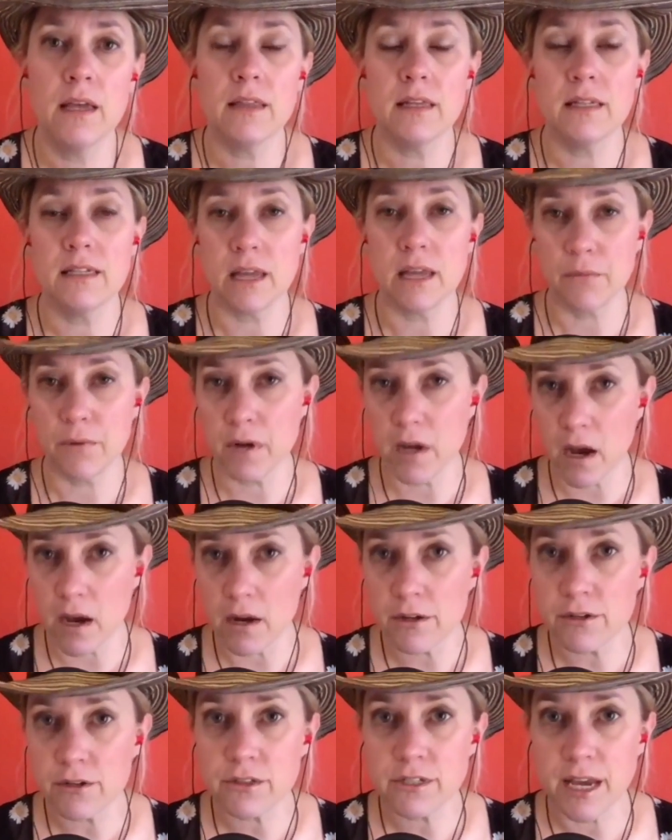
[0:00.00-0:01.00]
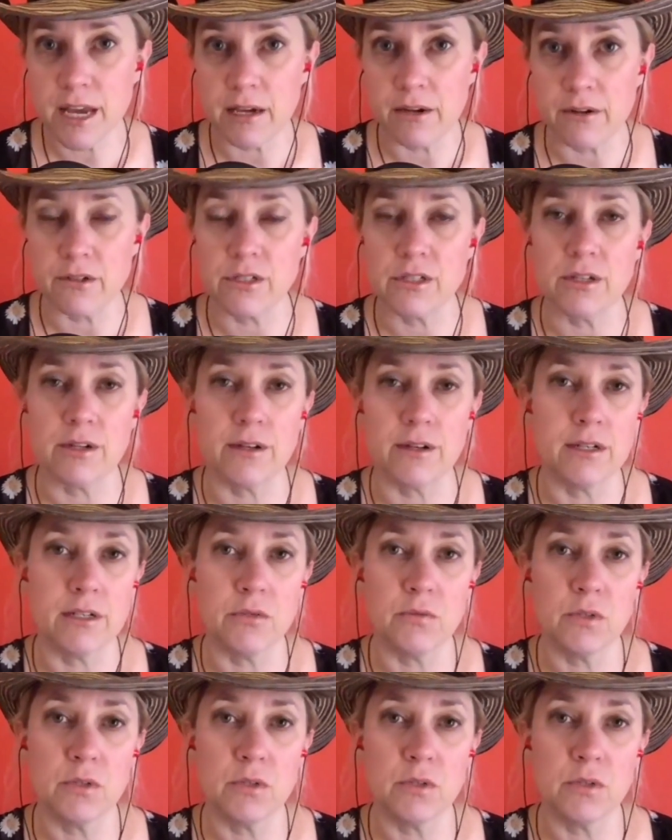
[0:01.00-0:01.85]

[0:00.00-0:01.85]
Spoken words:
the Deadwood Undertaker series,